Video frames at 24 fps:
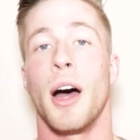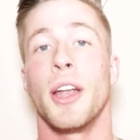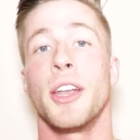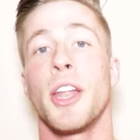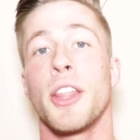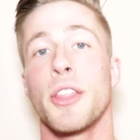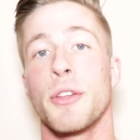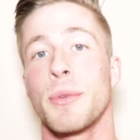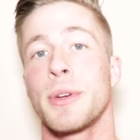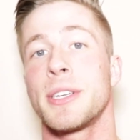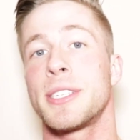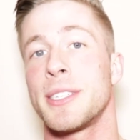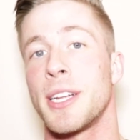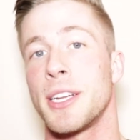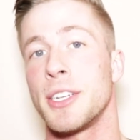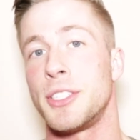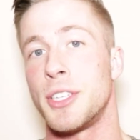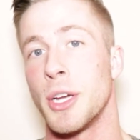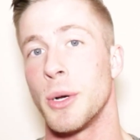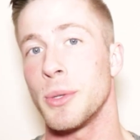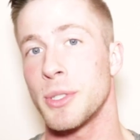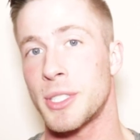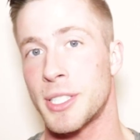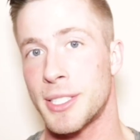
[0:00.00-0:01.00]
Another reason I
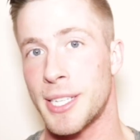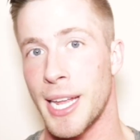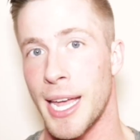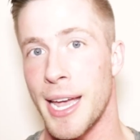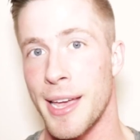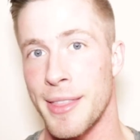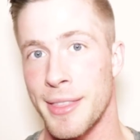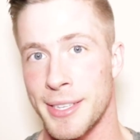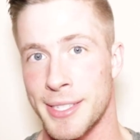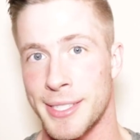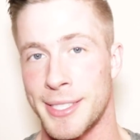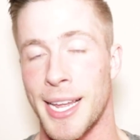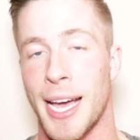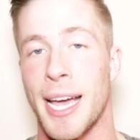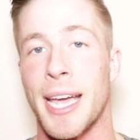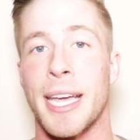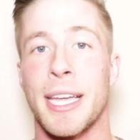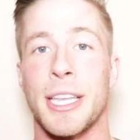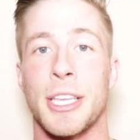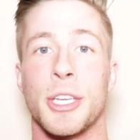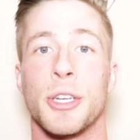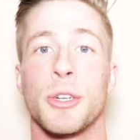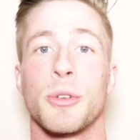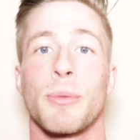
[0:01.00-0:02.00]
don't stay on this
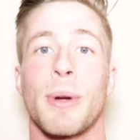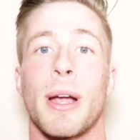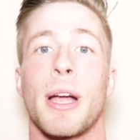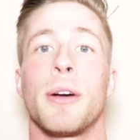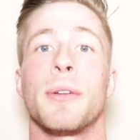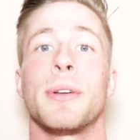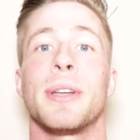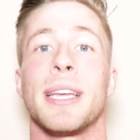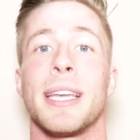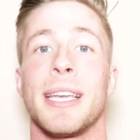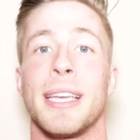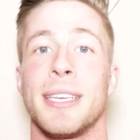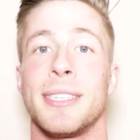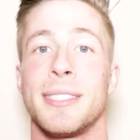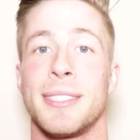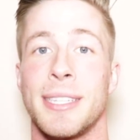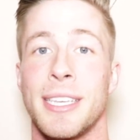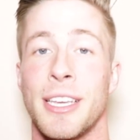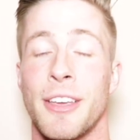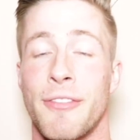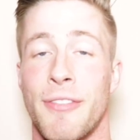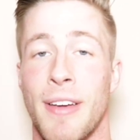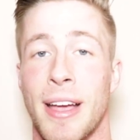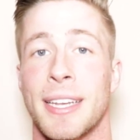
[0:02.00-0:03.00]
diet year-round is
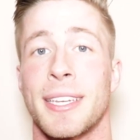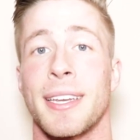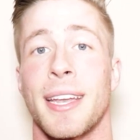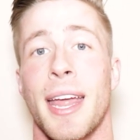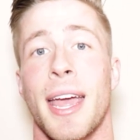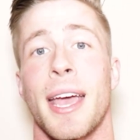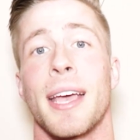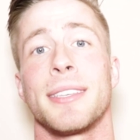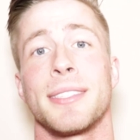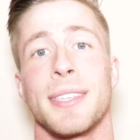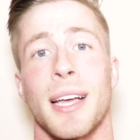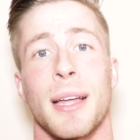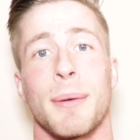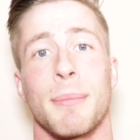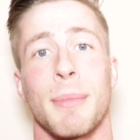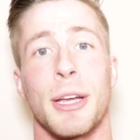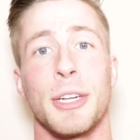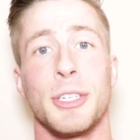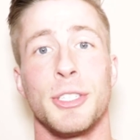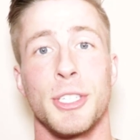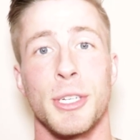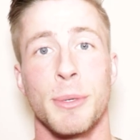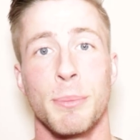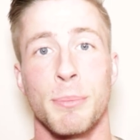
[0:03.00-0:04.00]
the effect it has on
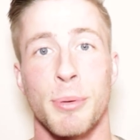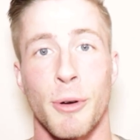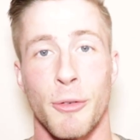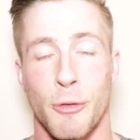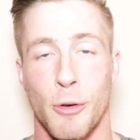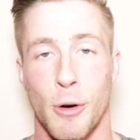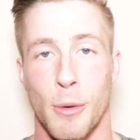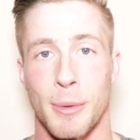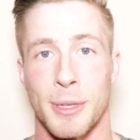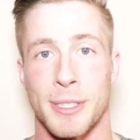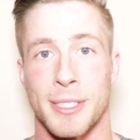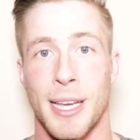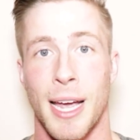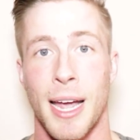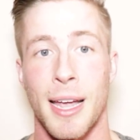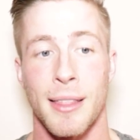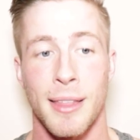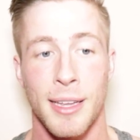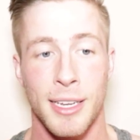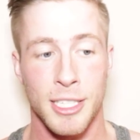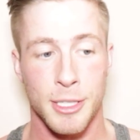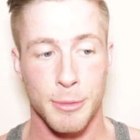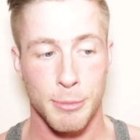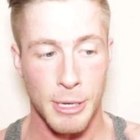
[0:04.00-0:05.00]
my gym performance. I
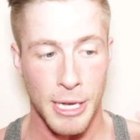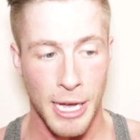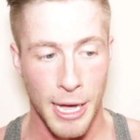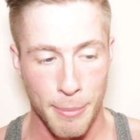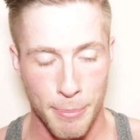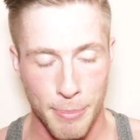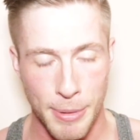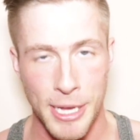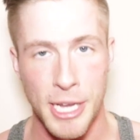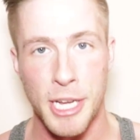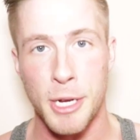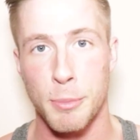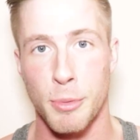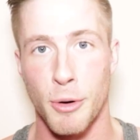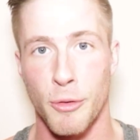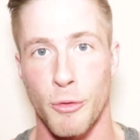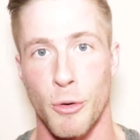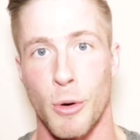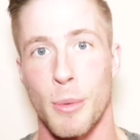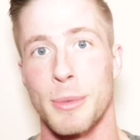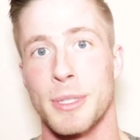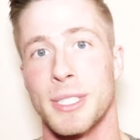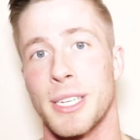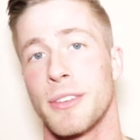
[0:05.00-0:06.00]
like to be at peak
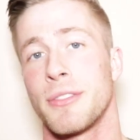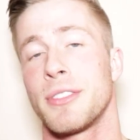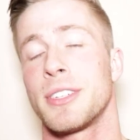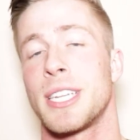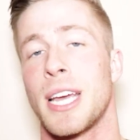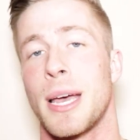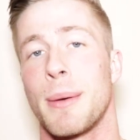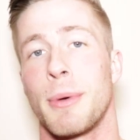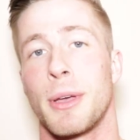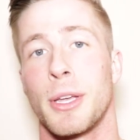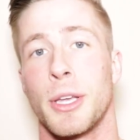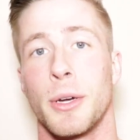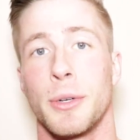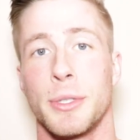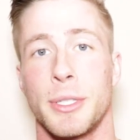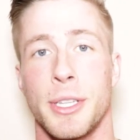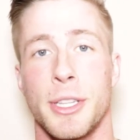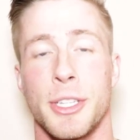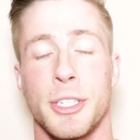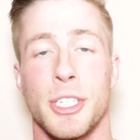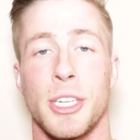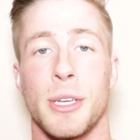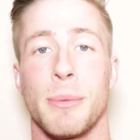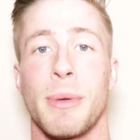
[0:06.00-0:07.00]
performance every time I go to
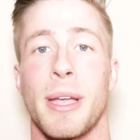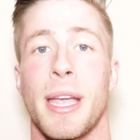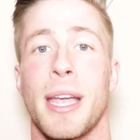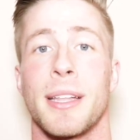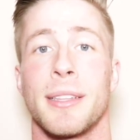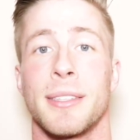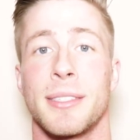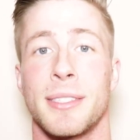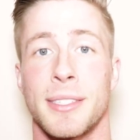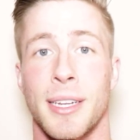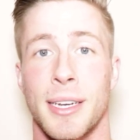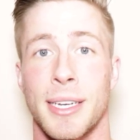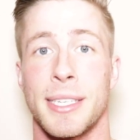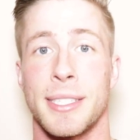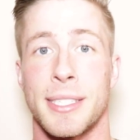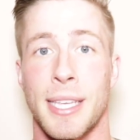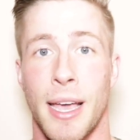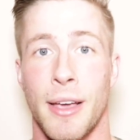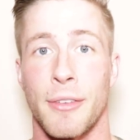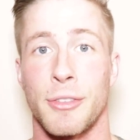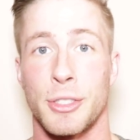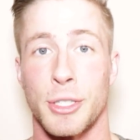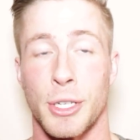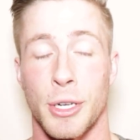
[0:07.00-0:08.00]
the gym, and studies
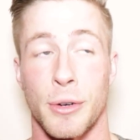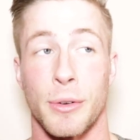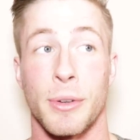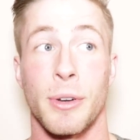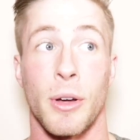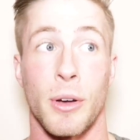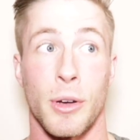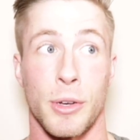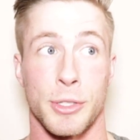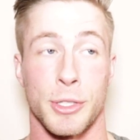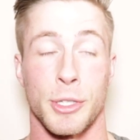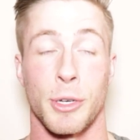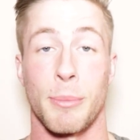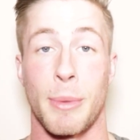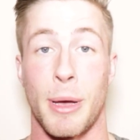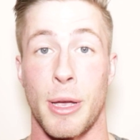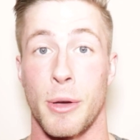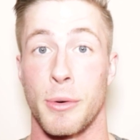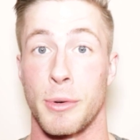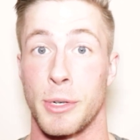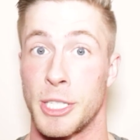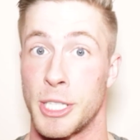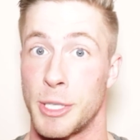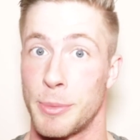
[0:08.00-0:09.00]
have shown, also
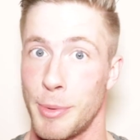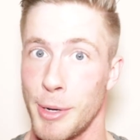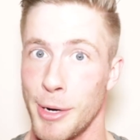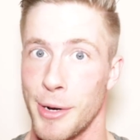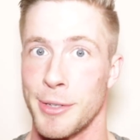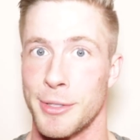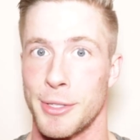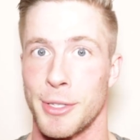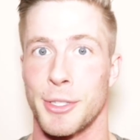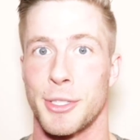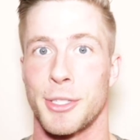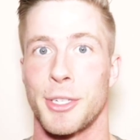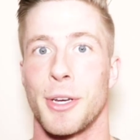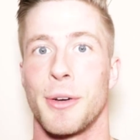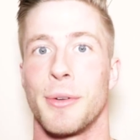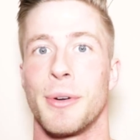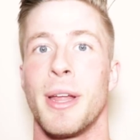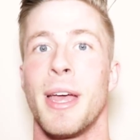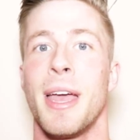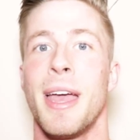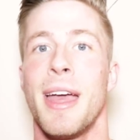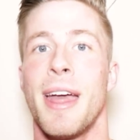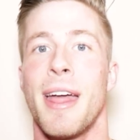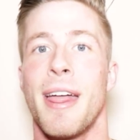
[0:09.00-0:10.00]
my own experience has
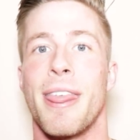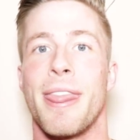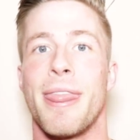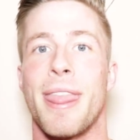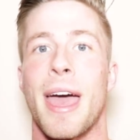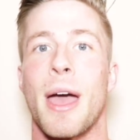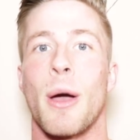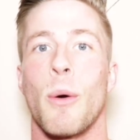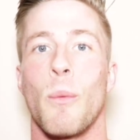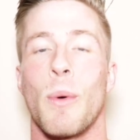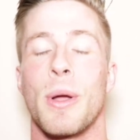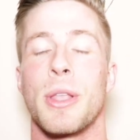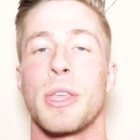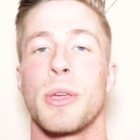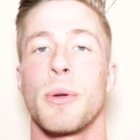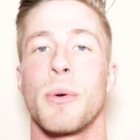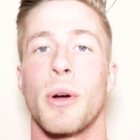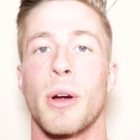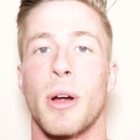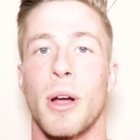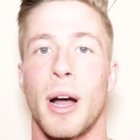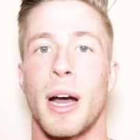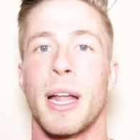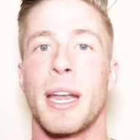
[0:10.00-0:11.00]
shown, that when
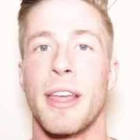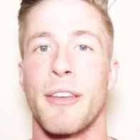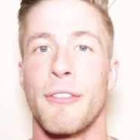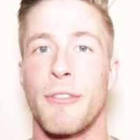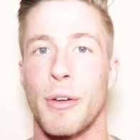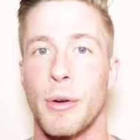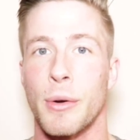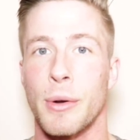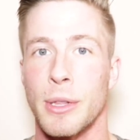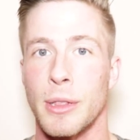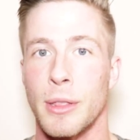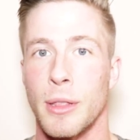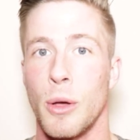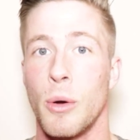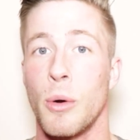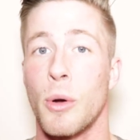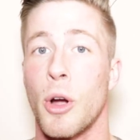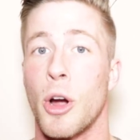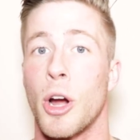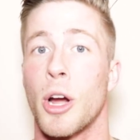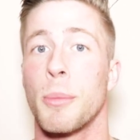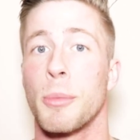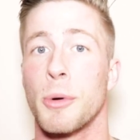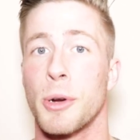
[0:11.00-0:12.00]
you are on a very
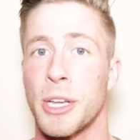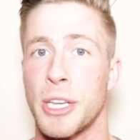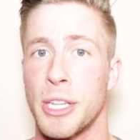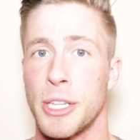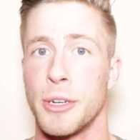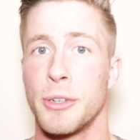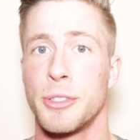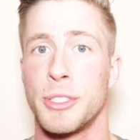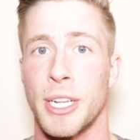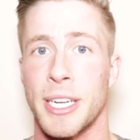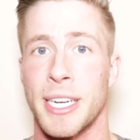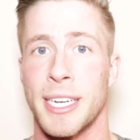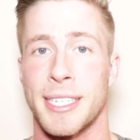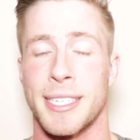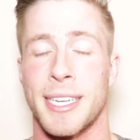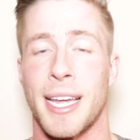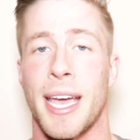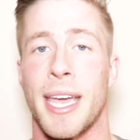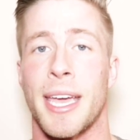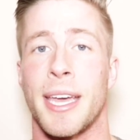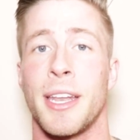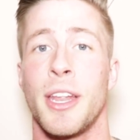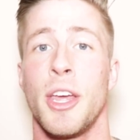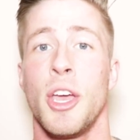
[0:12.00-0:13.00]
low-carb or ketogenic
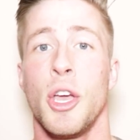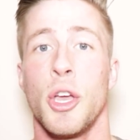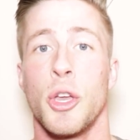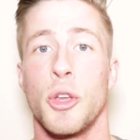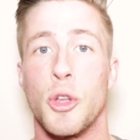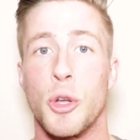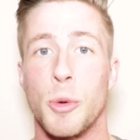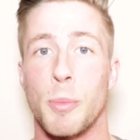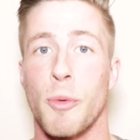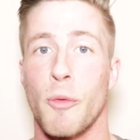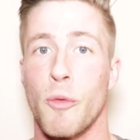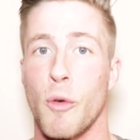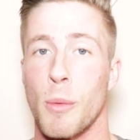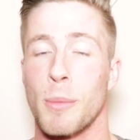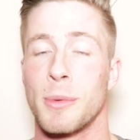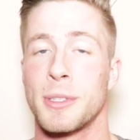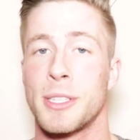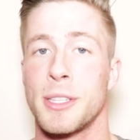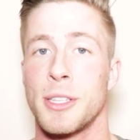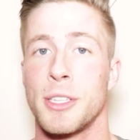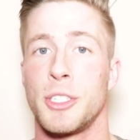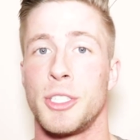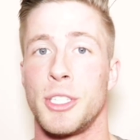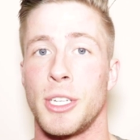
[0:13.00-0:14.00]
diet, your
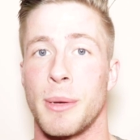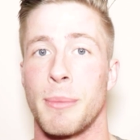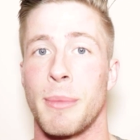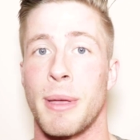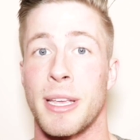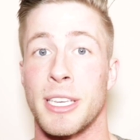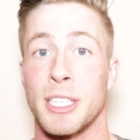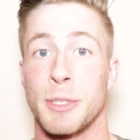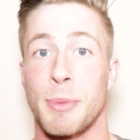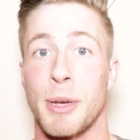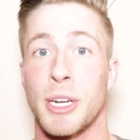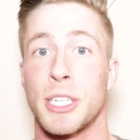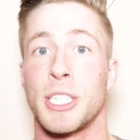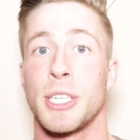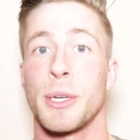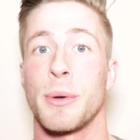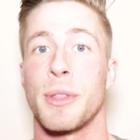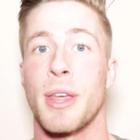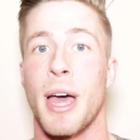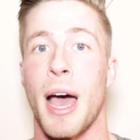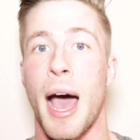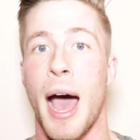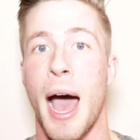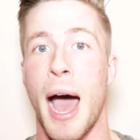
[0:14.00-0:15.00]
performance in the gym, especially
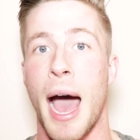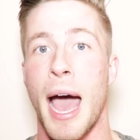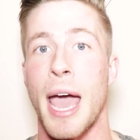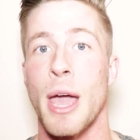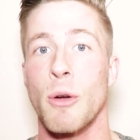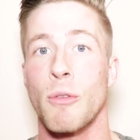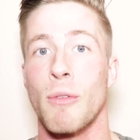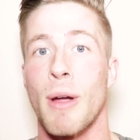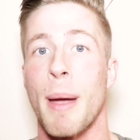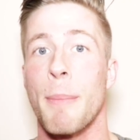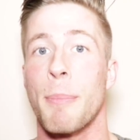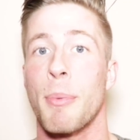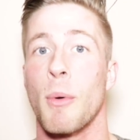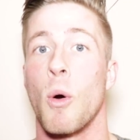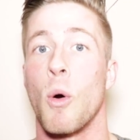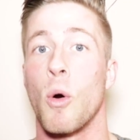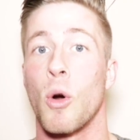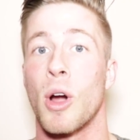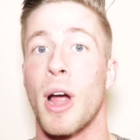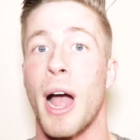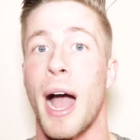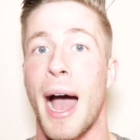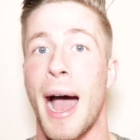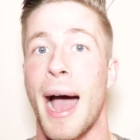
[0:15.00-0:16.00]
with high rep
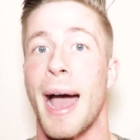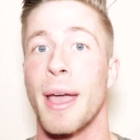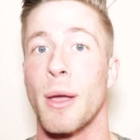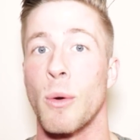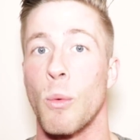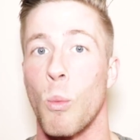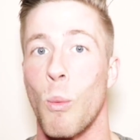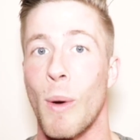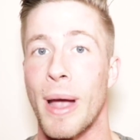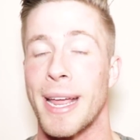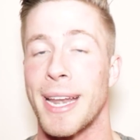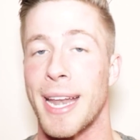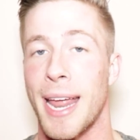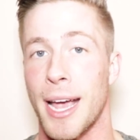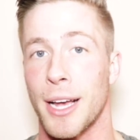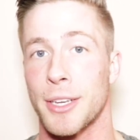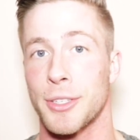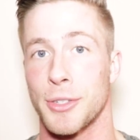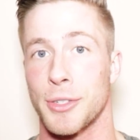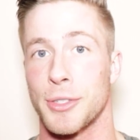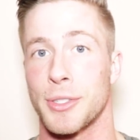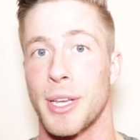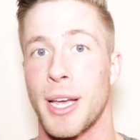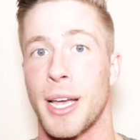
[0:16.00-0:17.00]
or high weight
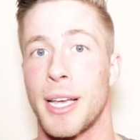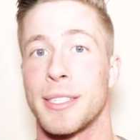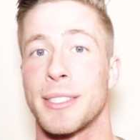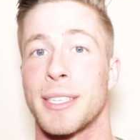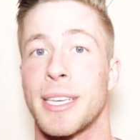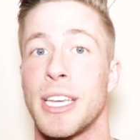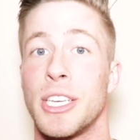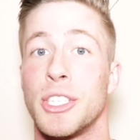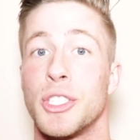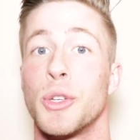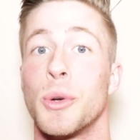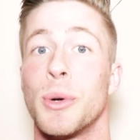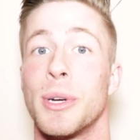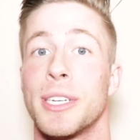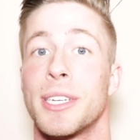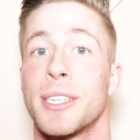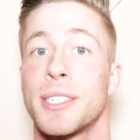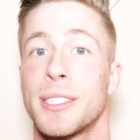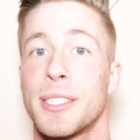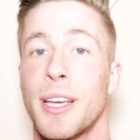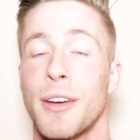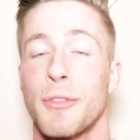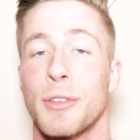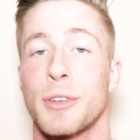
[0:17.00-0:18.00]
exercise, is going to
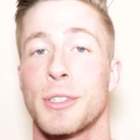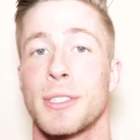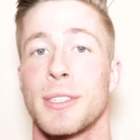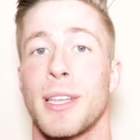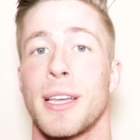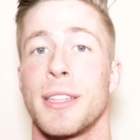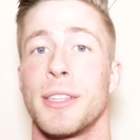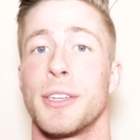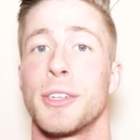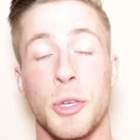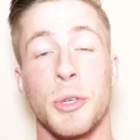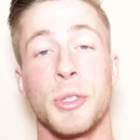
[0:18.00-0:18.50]
suffer slightly.